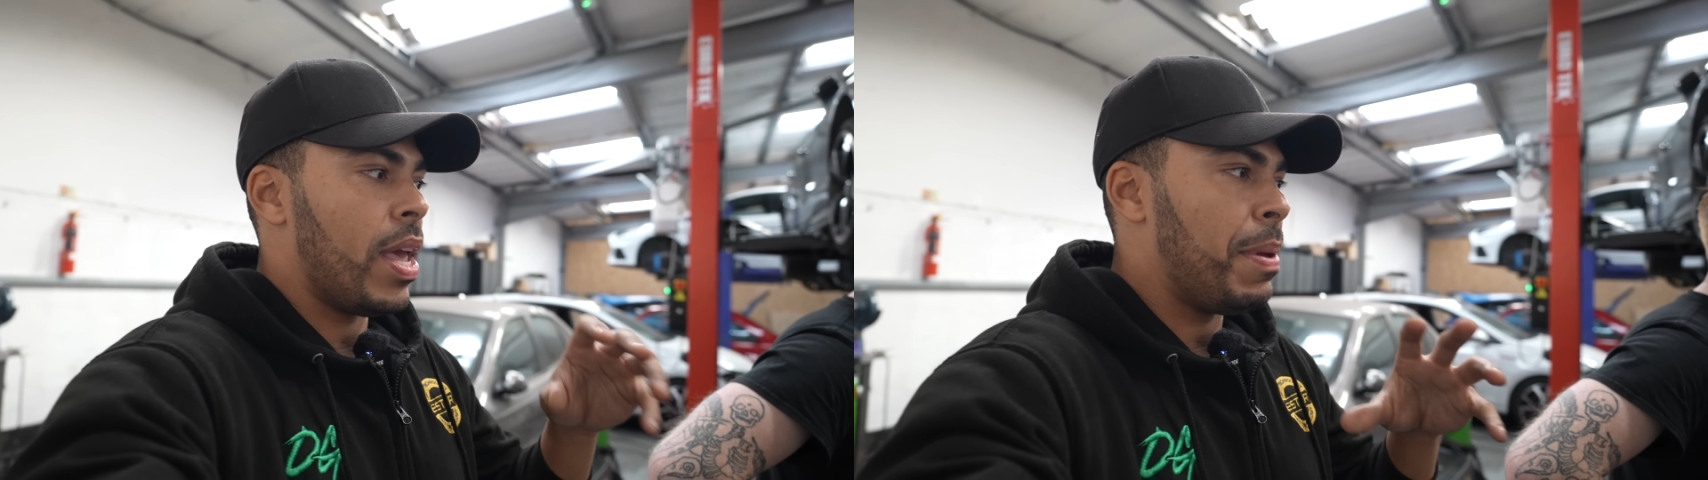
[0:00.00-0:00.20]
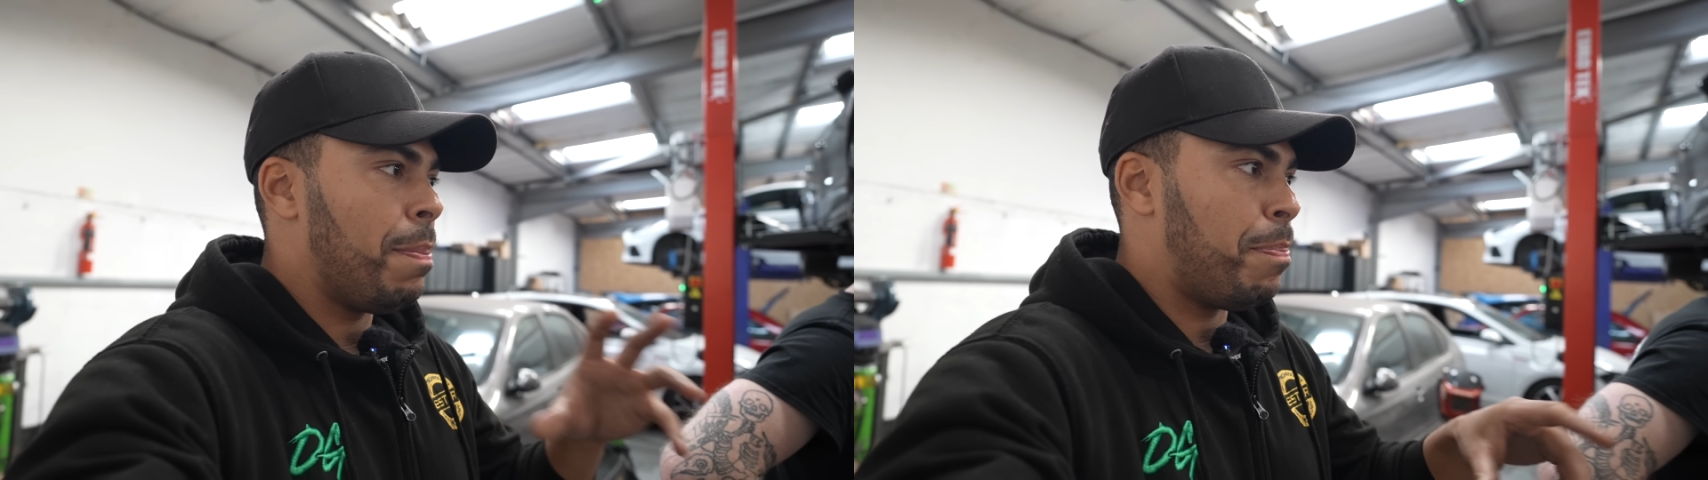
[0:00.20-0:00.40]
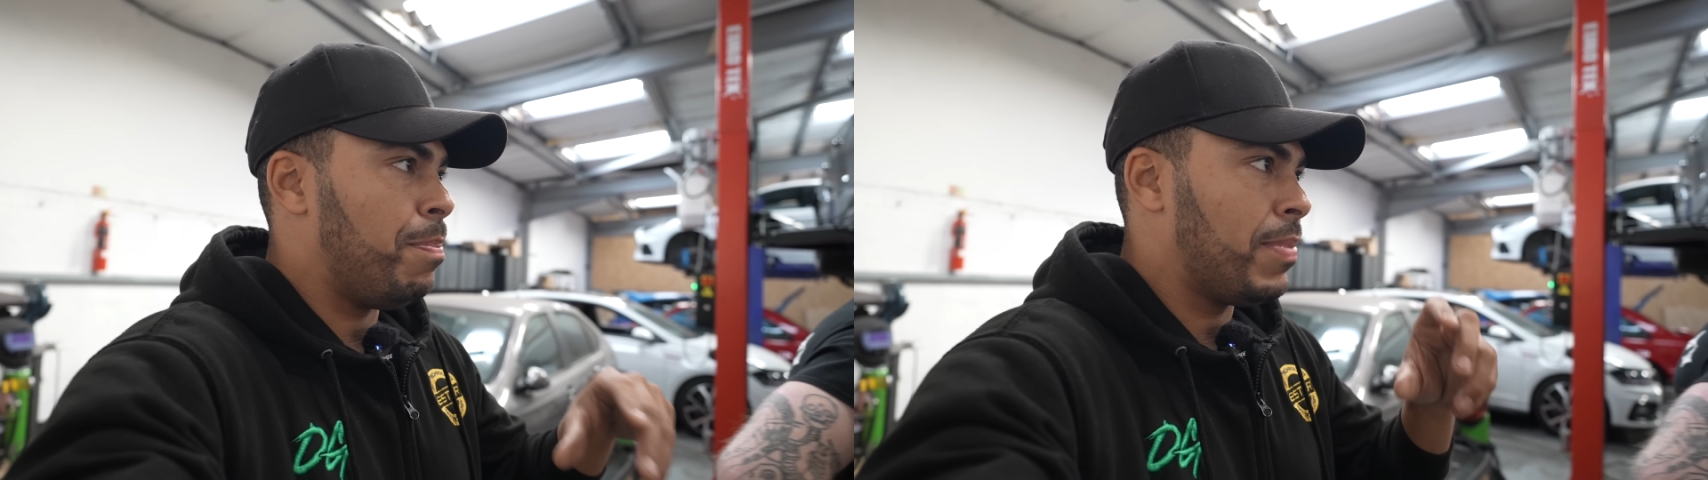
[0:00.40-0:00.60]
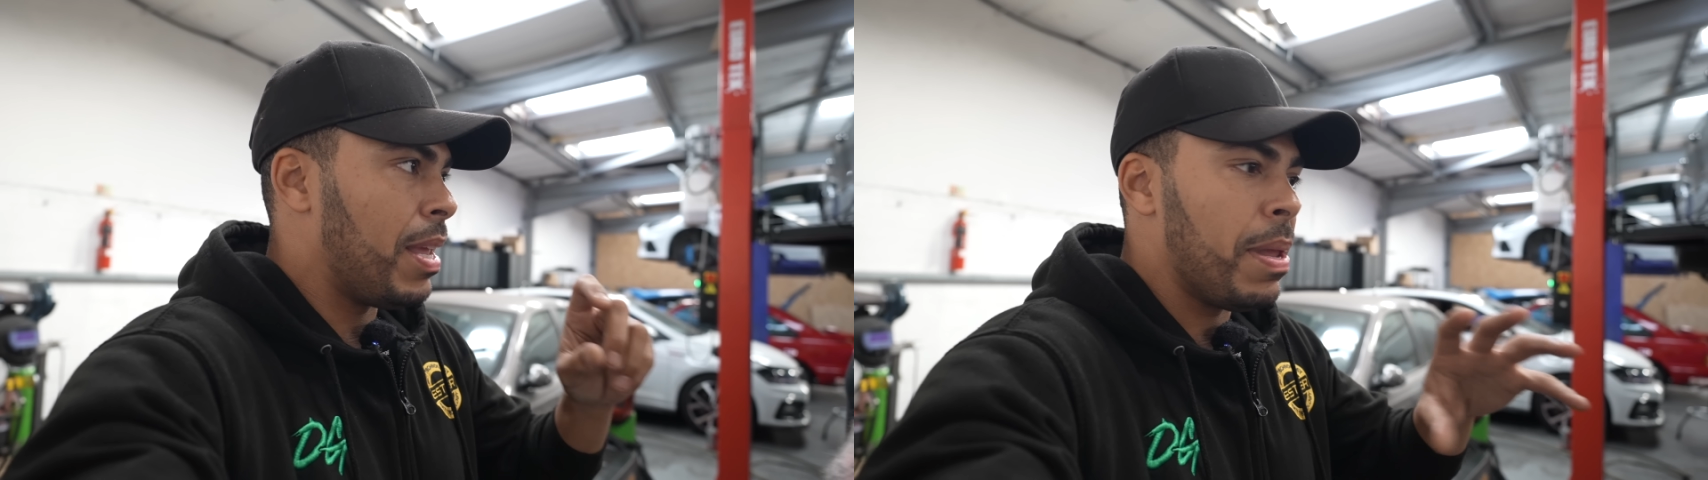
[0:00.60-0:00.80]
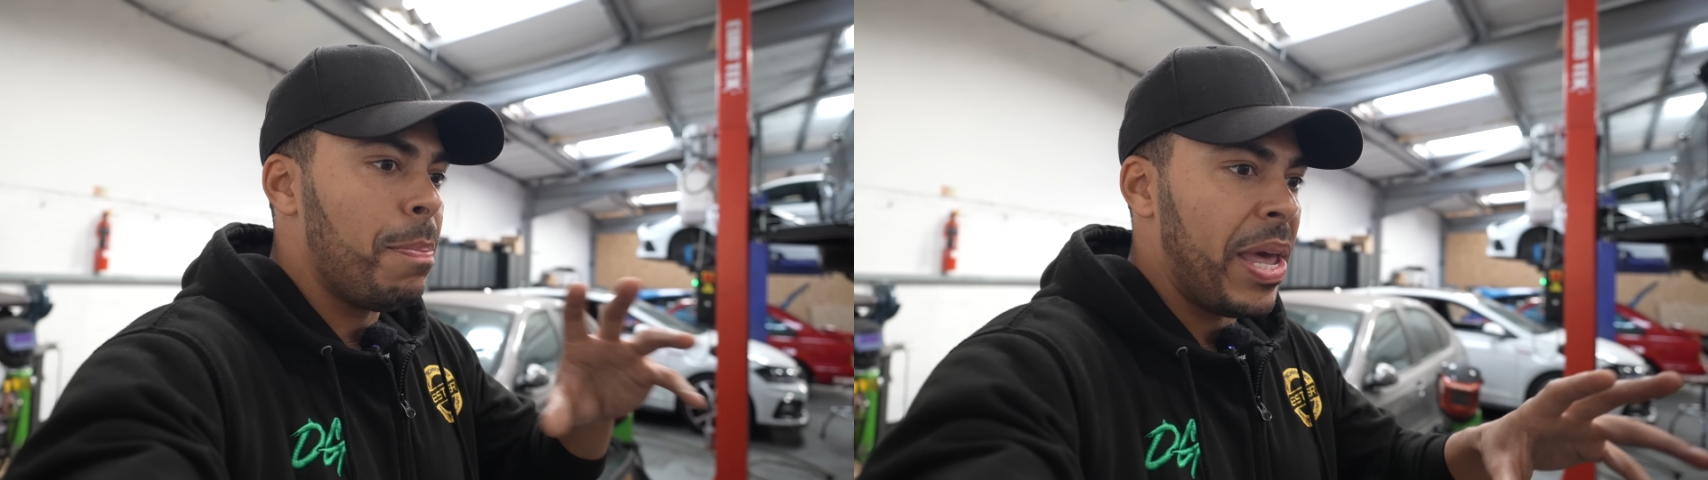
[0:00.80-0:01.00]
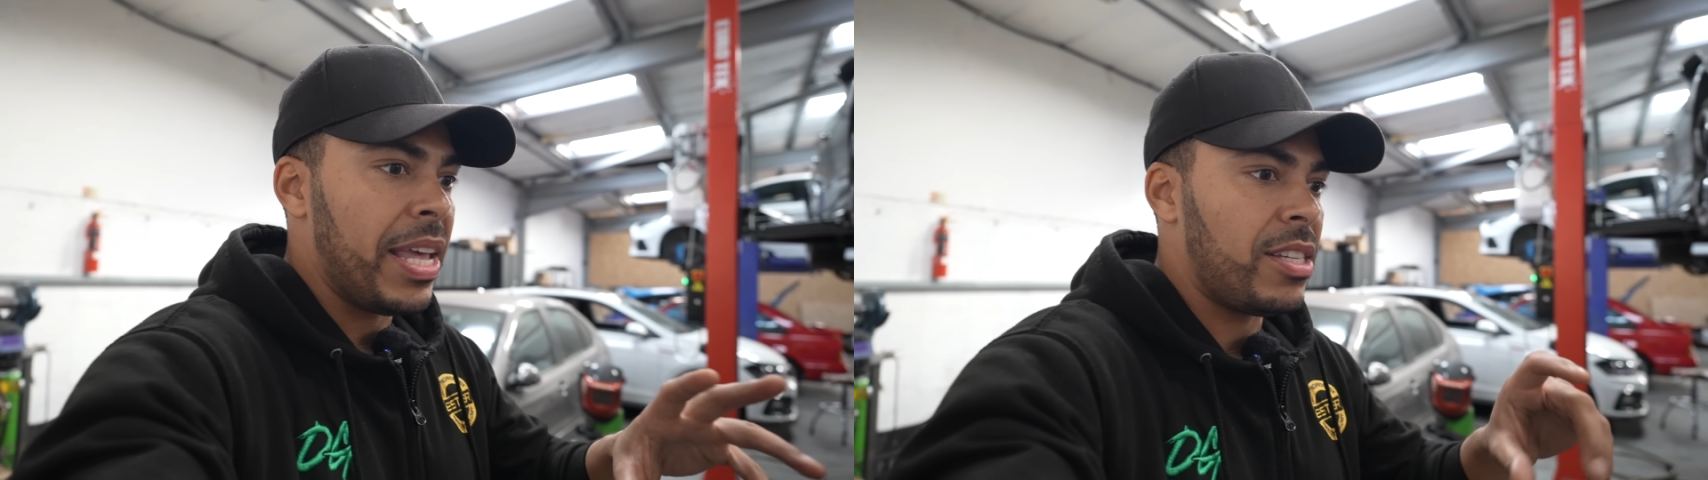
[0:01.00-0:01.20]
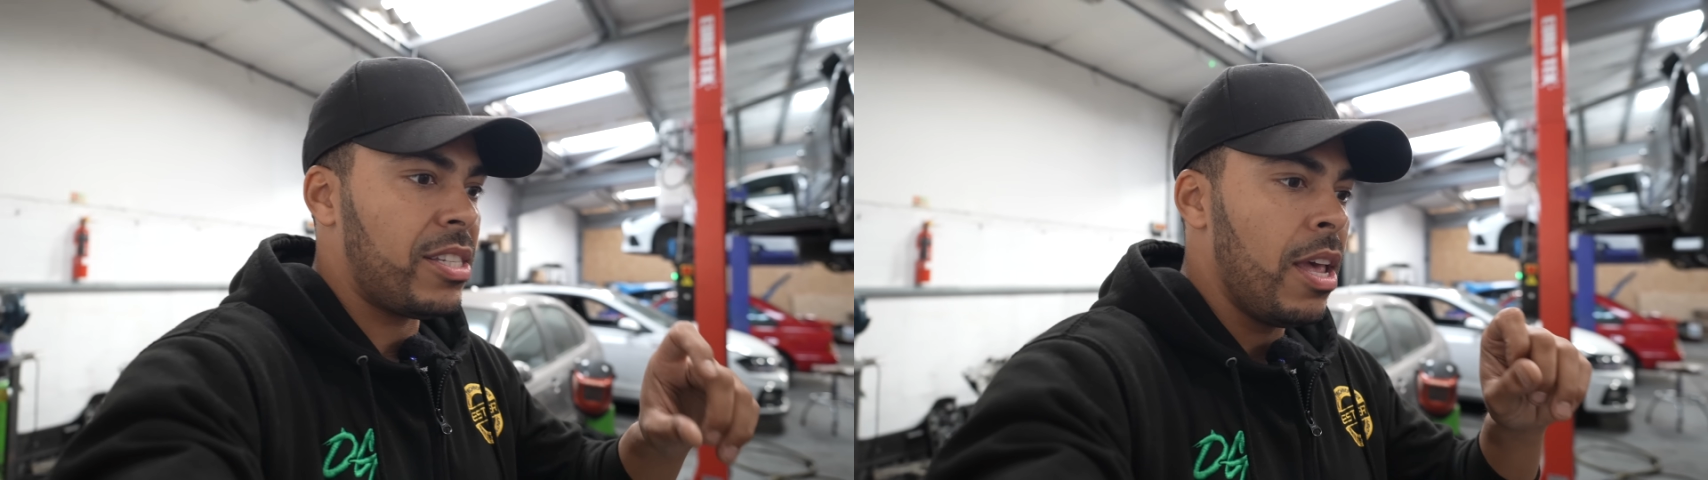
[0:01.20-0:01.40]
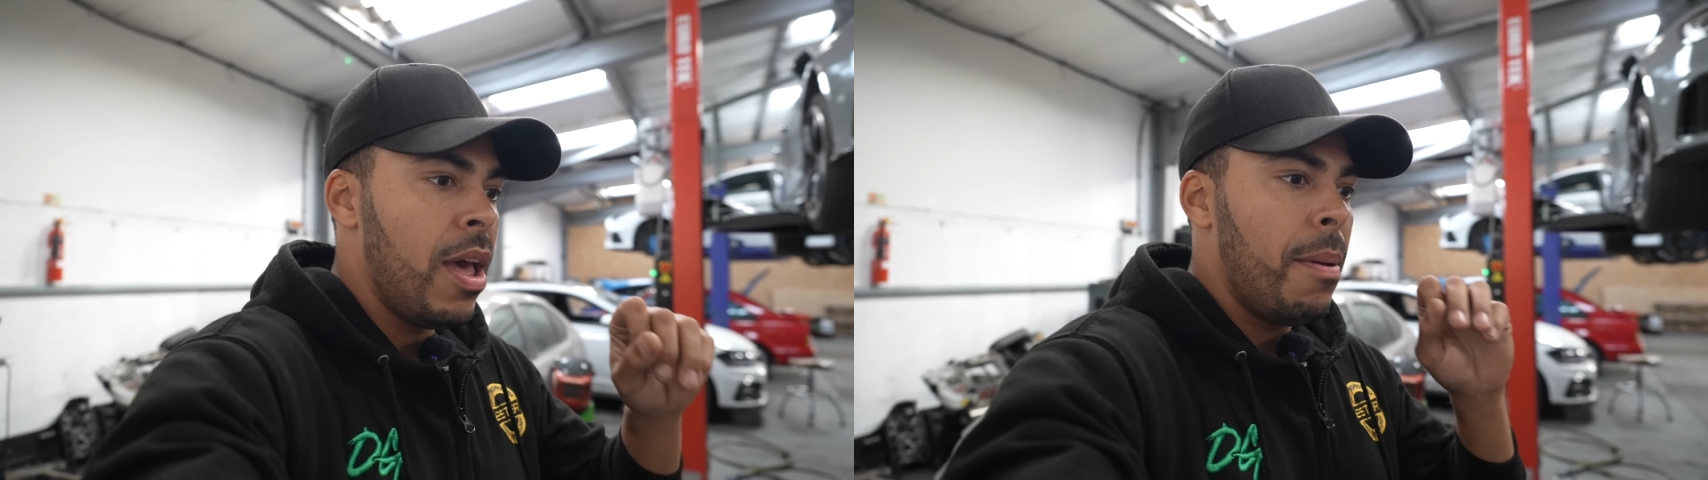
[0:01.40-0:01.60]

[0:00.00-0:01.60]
ibby dibby bits